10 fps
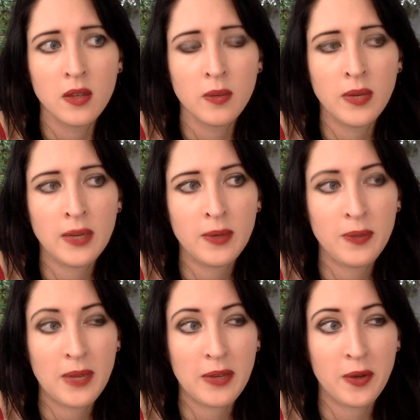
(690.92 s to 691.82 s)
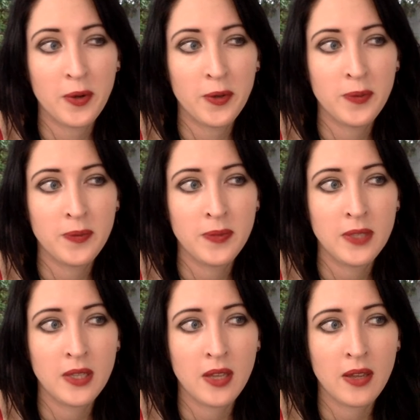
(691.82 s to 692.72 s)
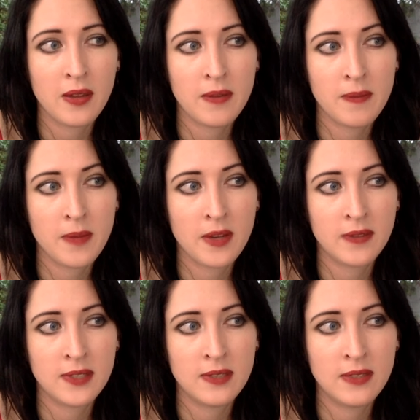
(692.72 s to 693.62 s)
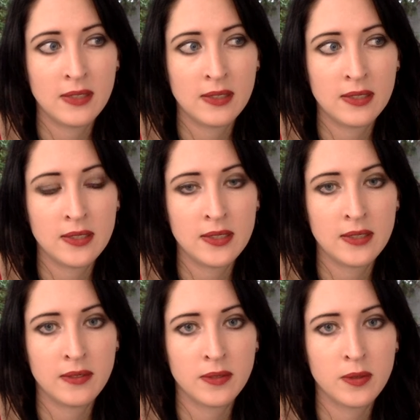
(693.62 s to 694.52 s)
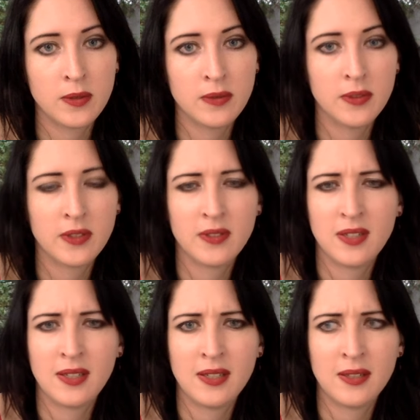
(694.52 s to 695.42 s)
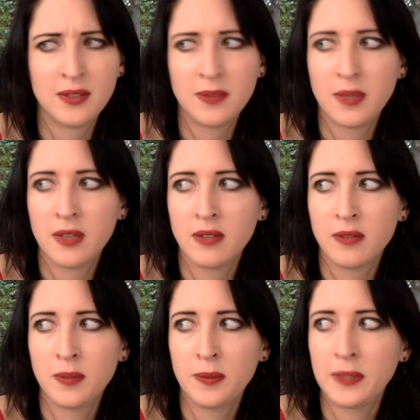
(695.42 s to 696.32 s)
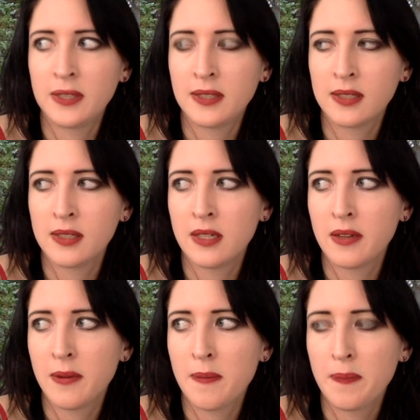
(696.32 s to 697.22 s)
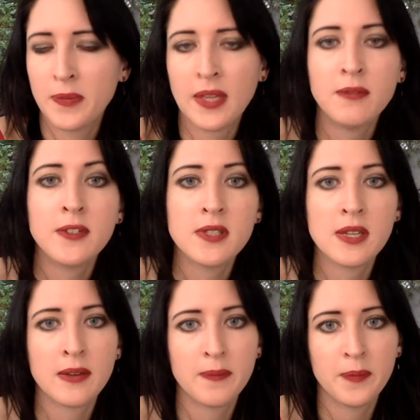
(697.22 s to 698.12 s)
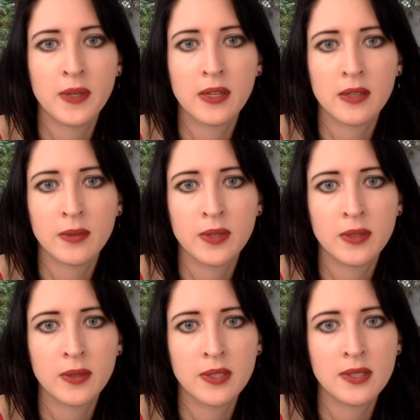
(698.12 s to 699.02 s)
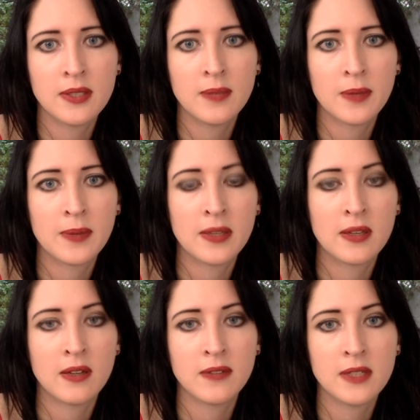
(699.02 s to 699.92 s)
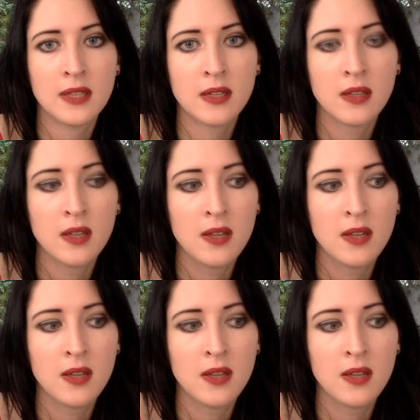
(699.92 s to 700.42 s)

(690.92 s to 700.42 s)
When I went back home after living in London or on holiday or something, I don't remember exactly. That first time when I went to see my mother after that,